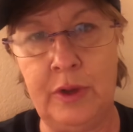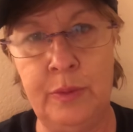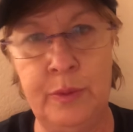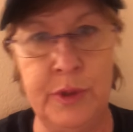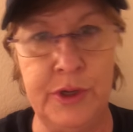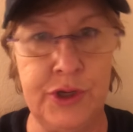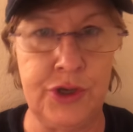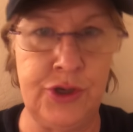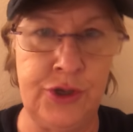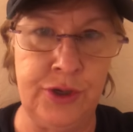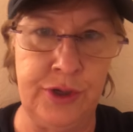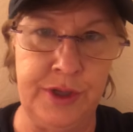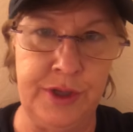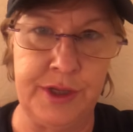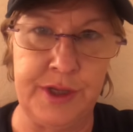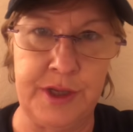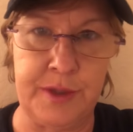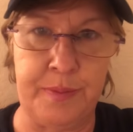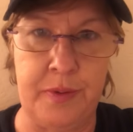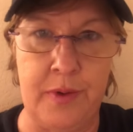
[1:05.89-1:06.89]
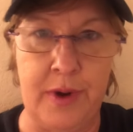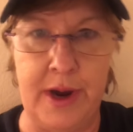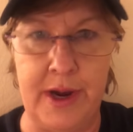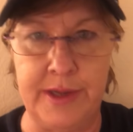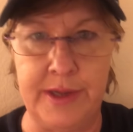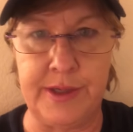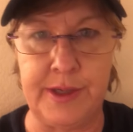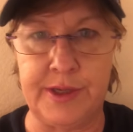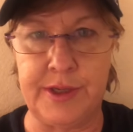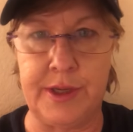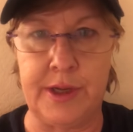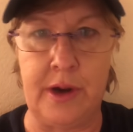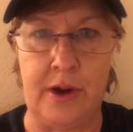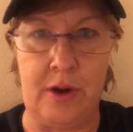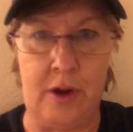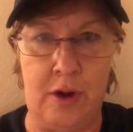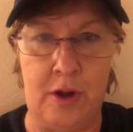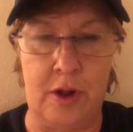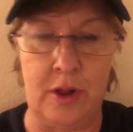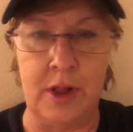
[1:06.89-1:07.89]
which shouldn't surprise us at
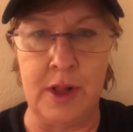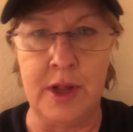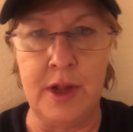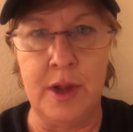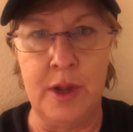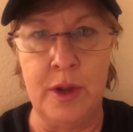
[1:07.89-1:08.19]
all